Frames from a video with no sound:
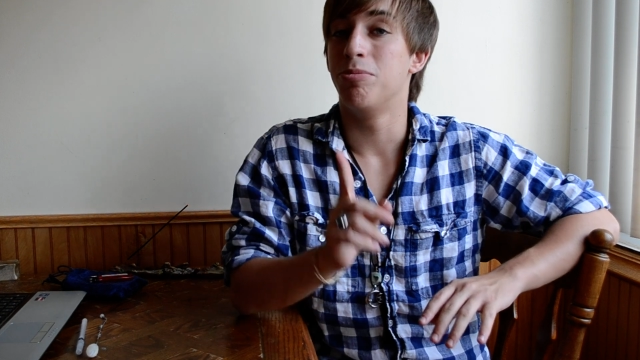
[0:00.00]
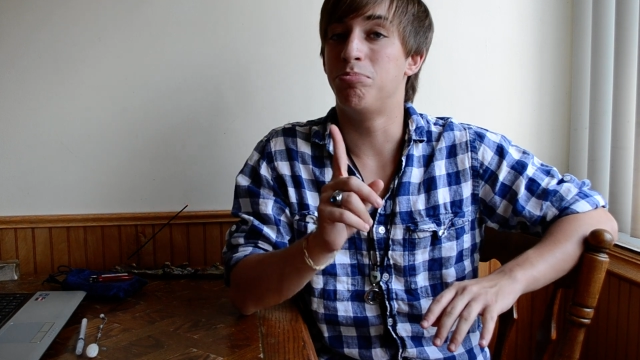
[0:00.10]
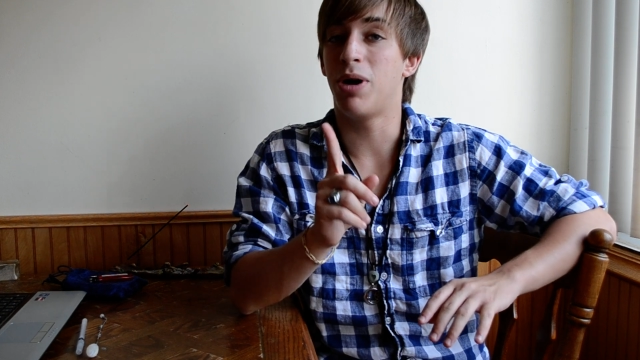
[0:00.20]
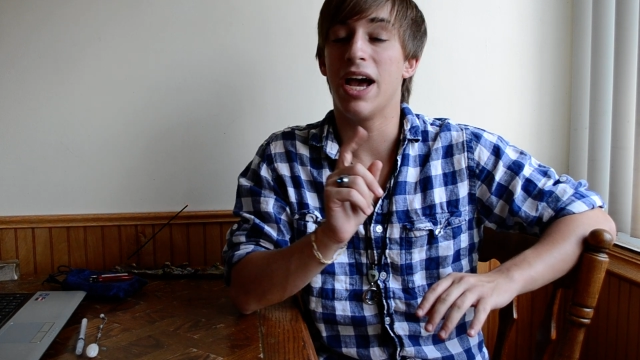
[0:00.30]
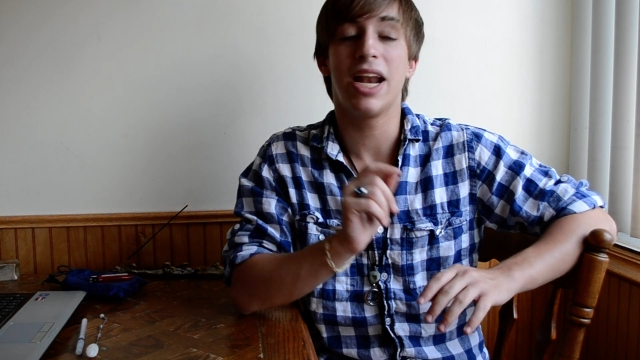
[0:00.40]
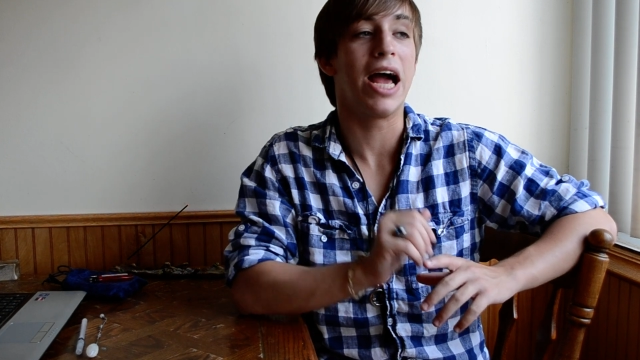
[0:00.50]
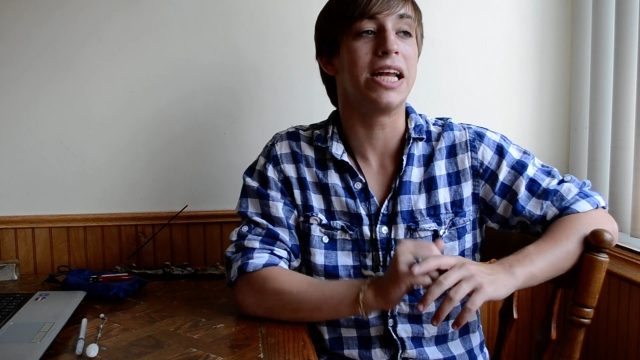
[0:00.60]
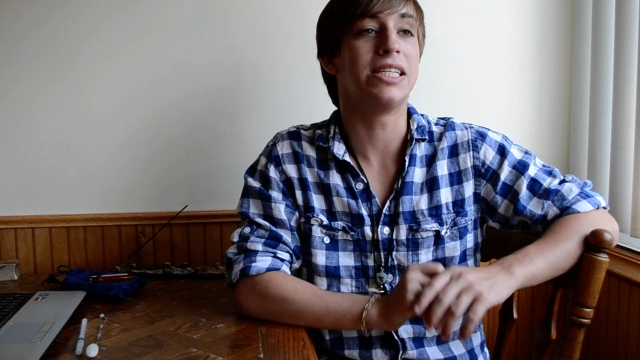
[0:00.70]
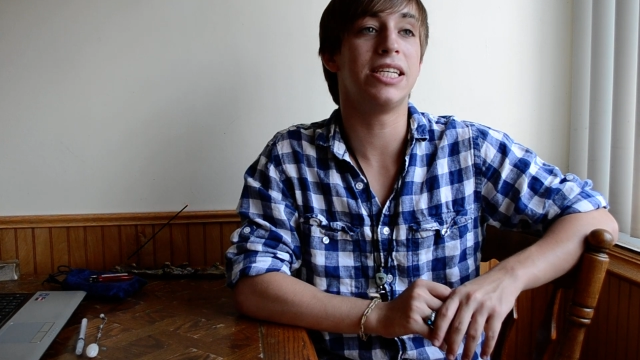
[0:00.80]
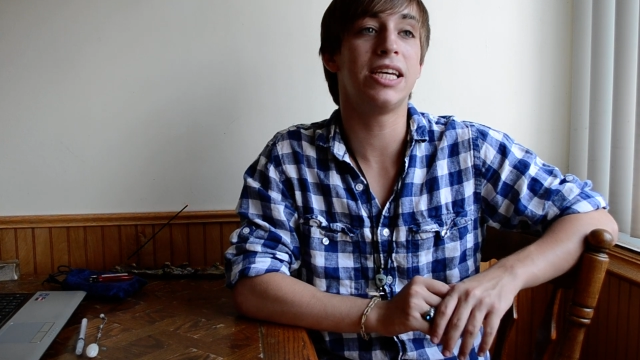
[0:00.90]
but
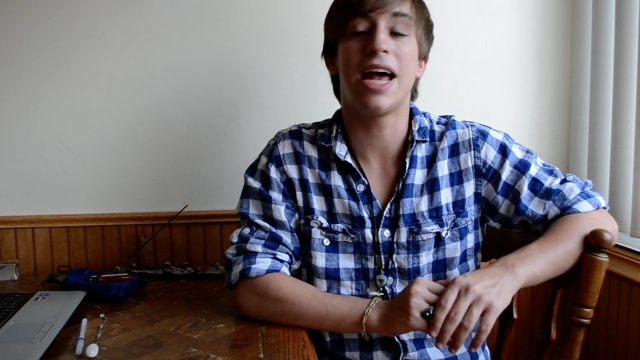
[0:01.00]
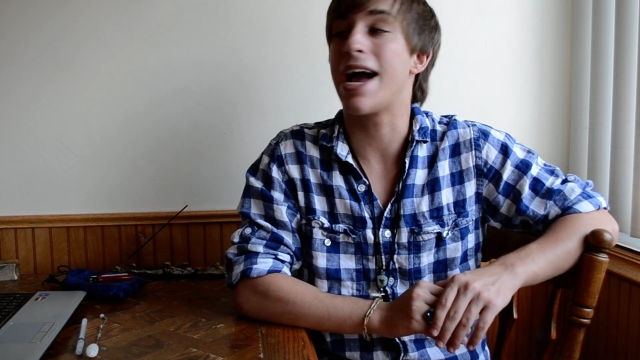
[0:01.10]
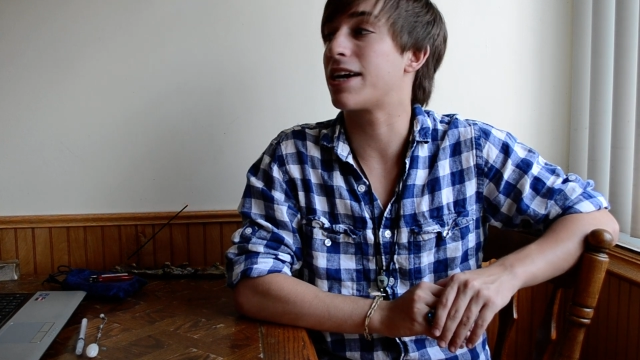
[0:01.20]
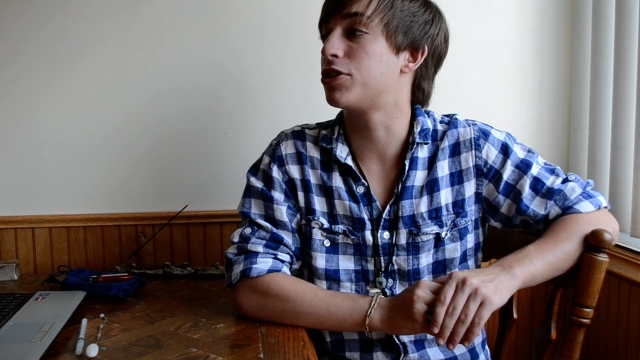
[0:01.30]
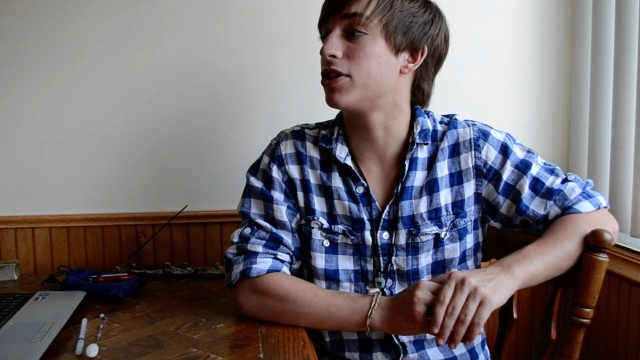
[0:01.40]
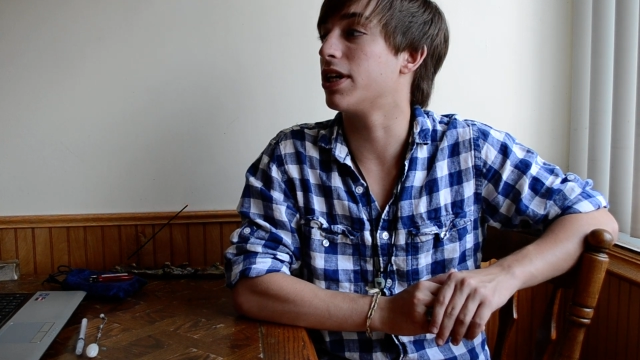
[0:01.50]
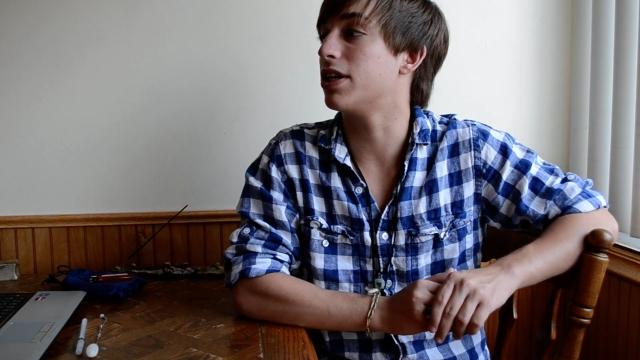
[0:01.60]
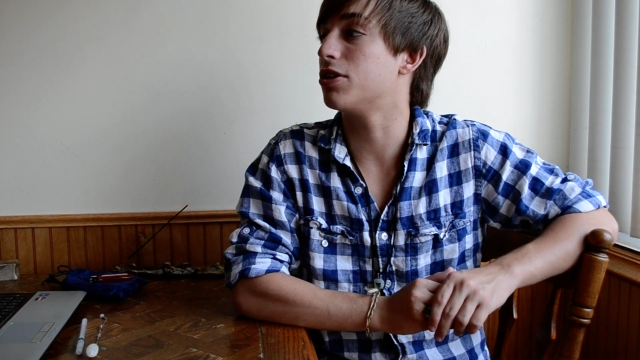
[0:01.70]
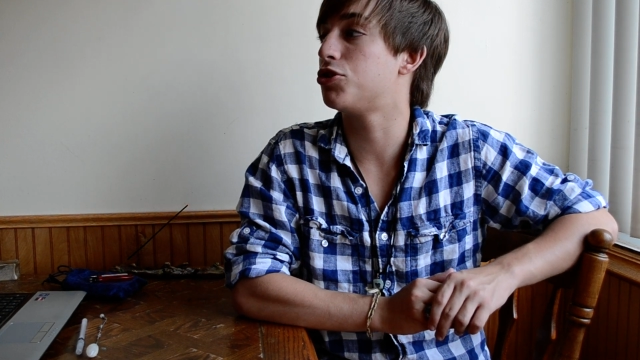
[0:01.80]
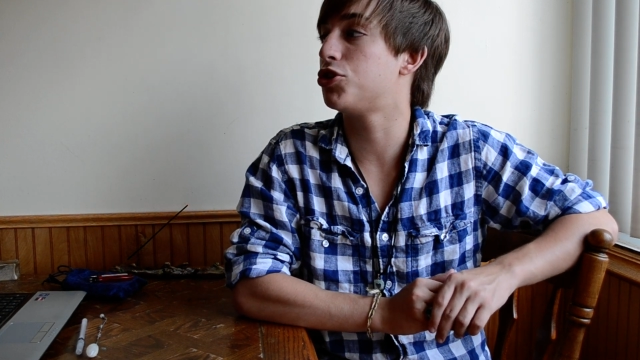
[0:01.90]
I did
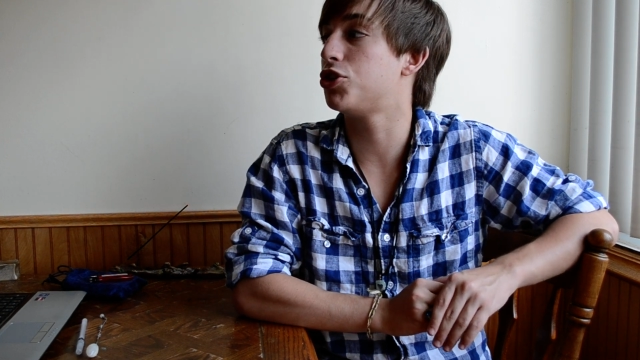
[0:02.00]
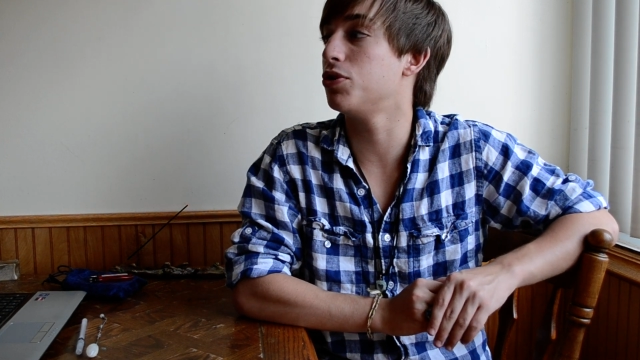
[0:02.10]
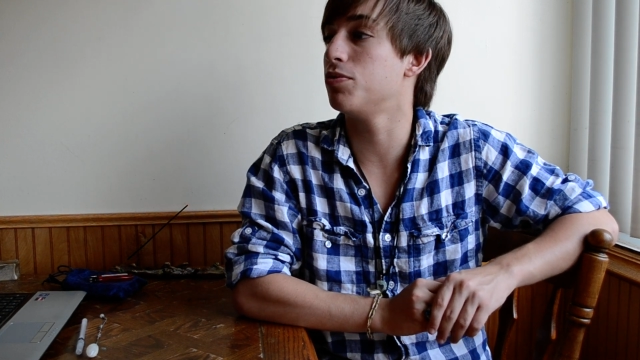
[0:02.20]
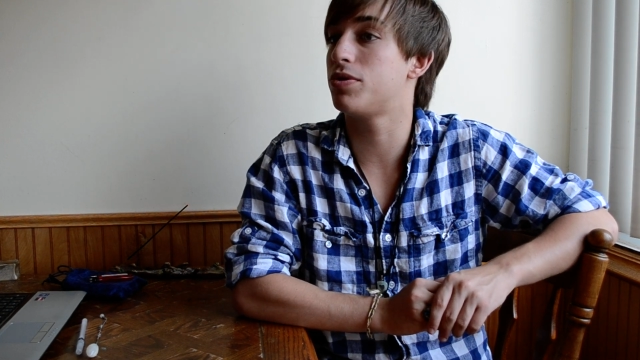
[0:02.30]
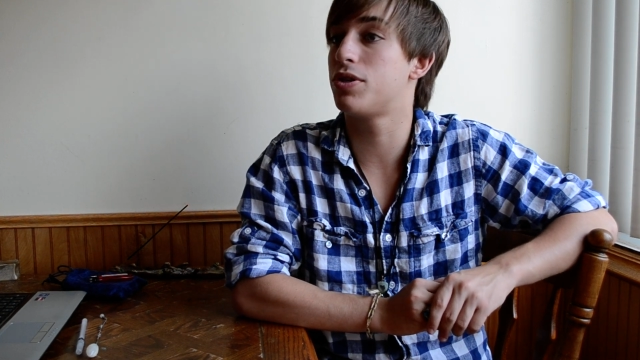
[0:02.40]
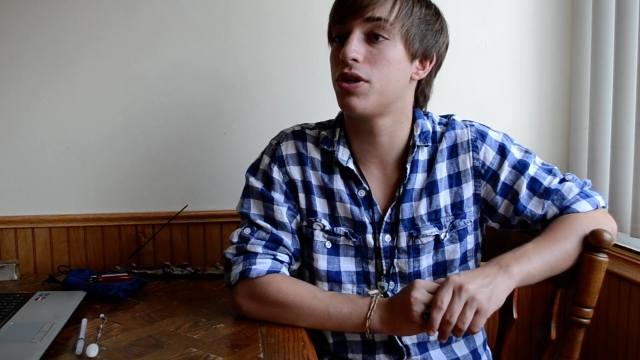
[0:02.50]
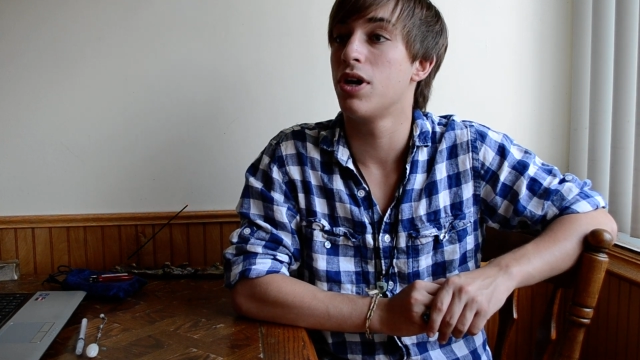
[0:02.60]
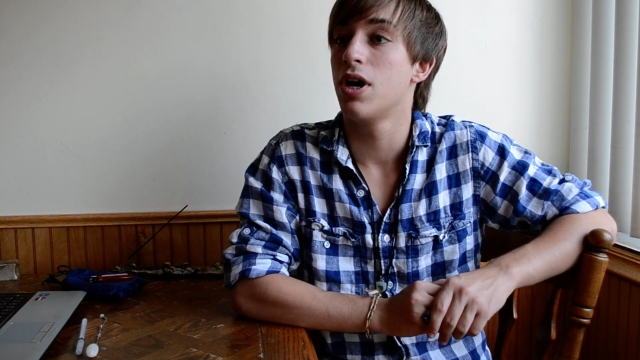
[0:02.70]
actually shoot